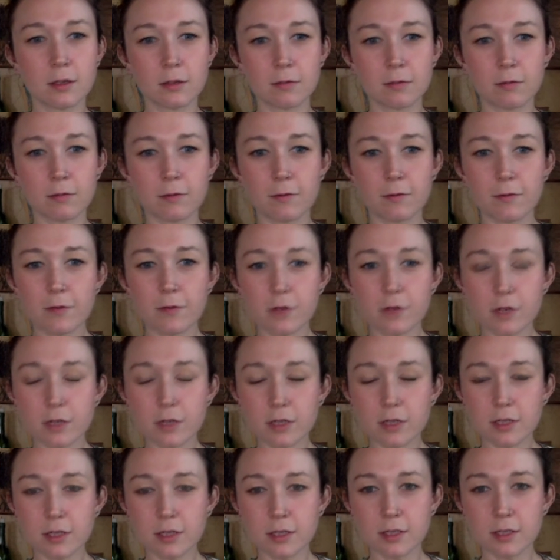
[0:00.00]
Well,
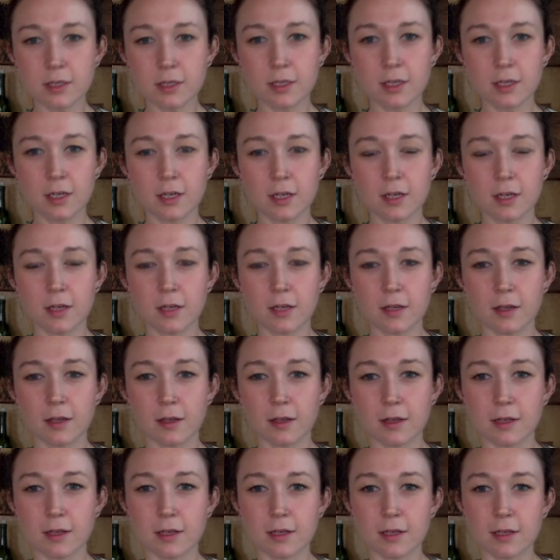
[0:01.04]
first,
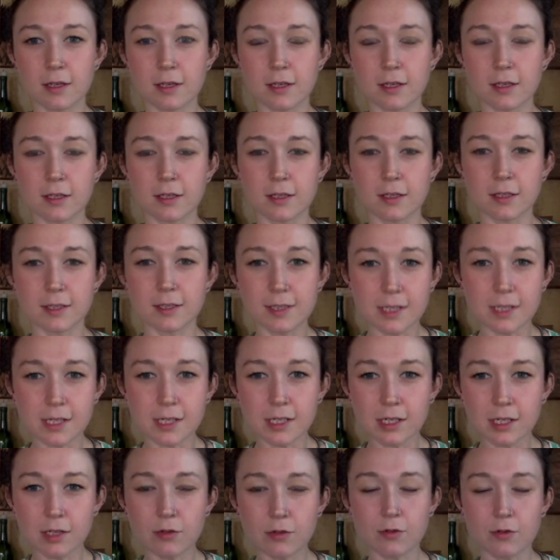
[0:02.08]
the
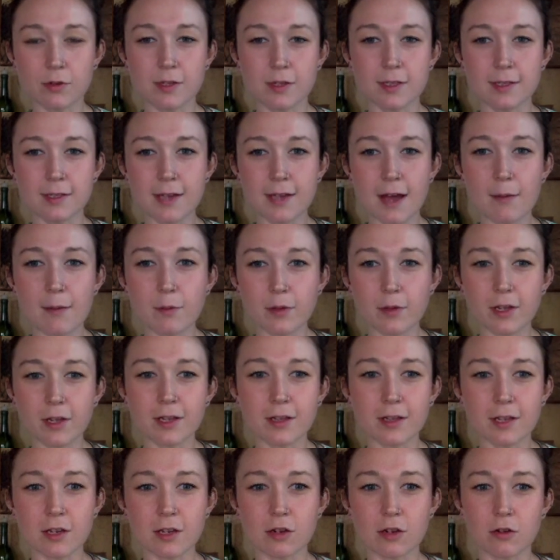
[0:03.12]
seed or the
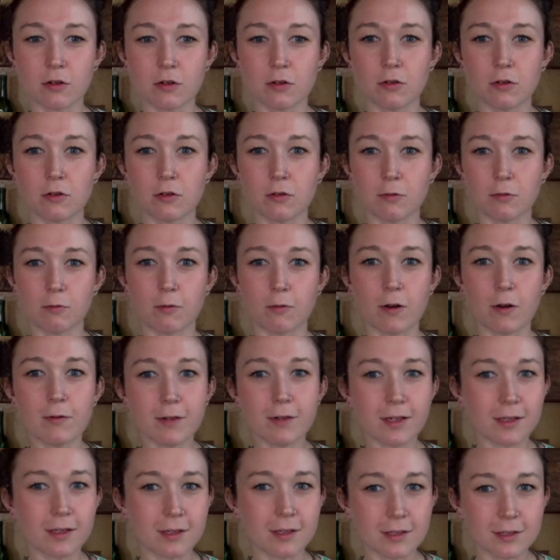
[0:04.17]
sapling that you're
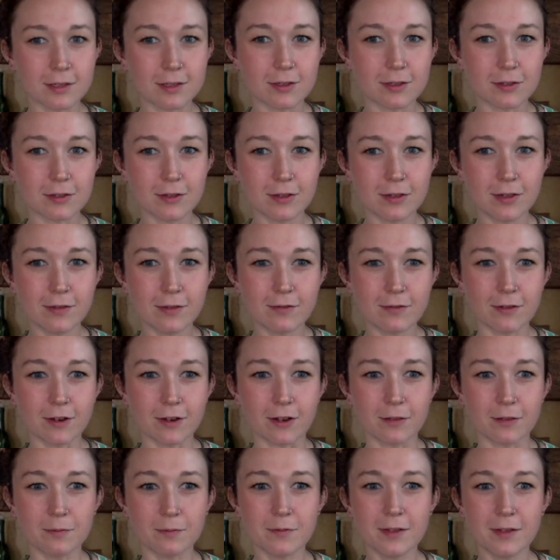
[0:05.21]
growing this tree
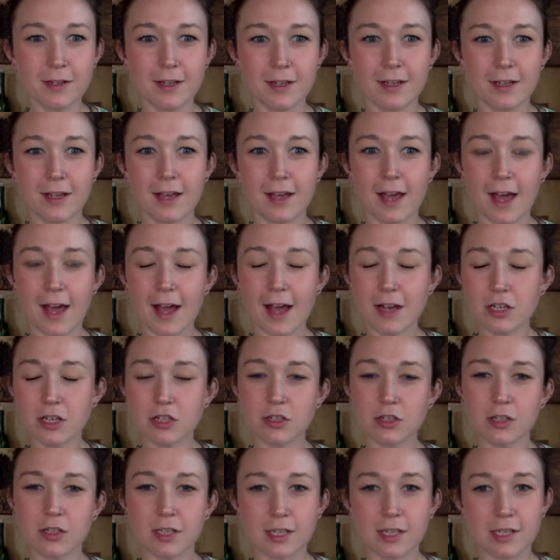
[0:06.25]
from
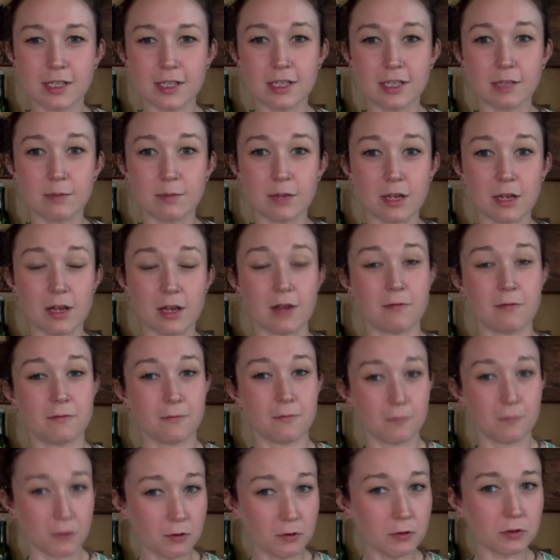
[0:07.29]
actually needs to be a
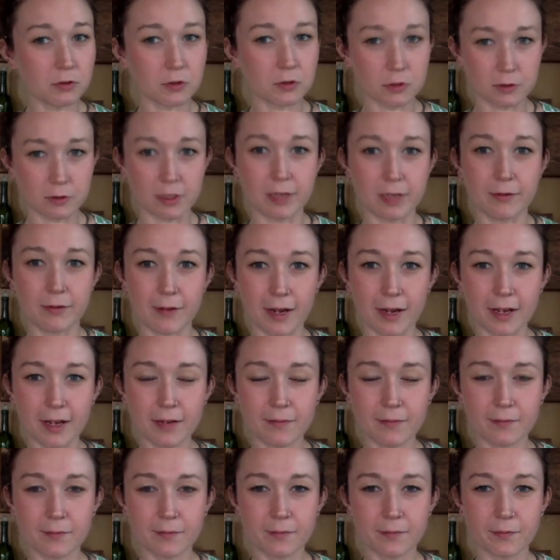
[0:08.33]
fruit tree, right?
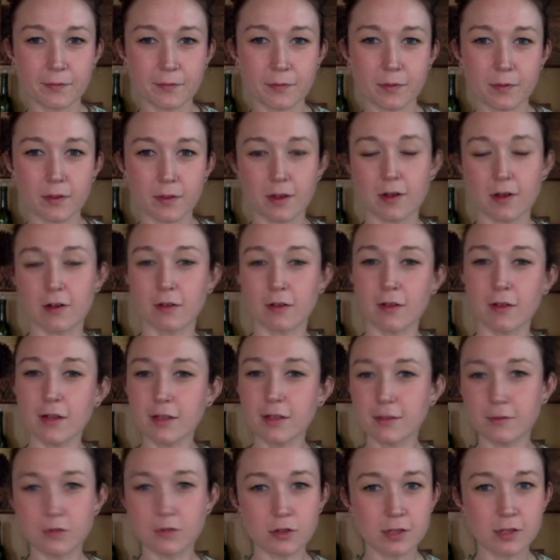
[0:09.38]
There are lots
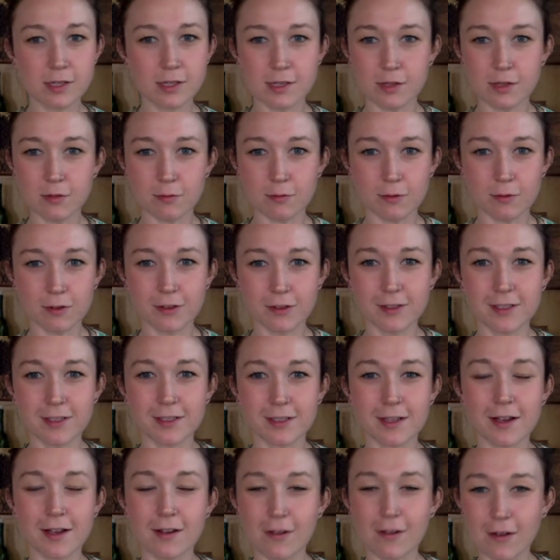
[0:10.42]
of trees in the world, and
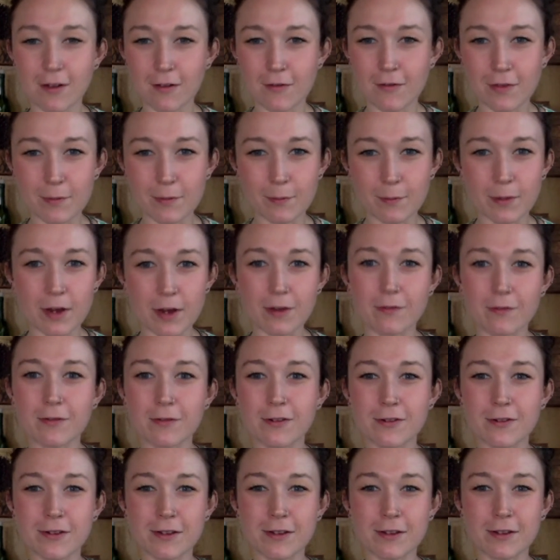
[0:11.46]
not all of them bear
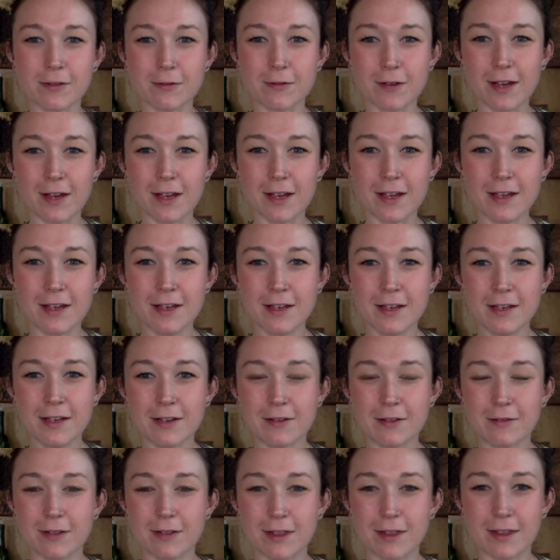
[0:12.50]
fruit in the way
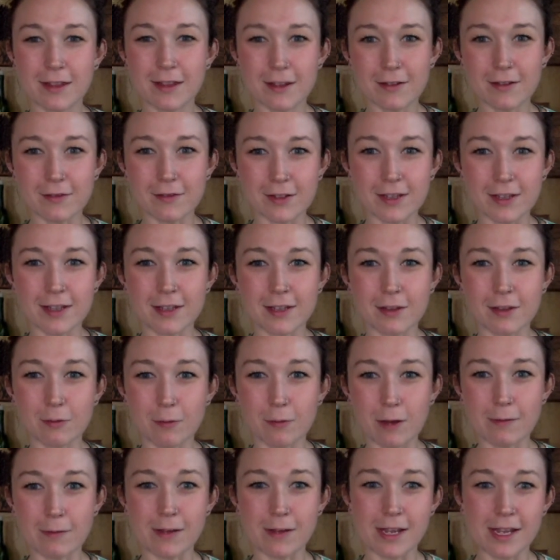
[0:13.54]
we think of it and the
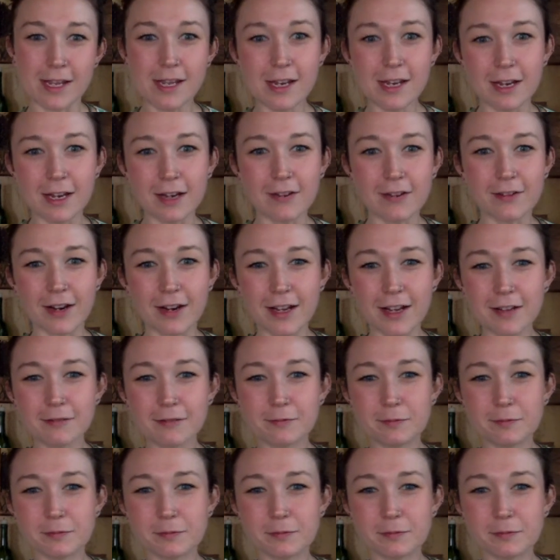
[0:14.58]
way we eat it, right?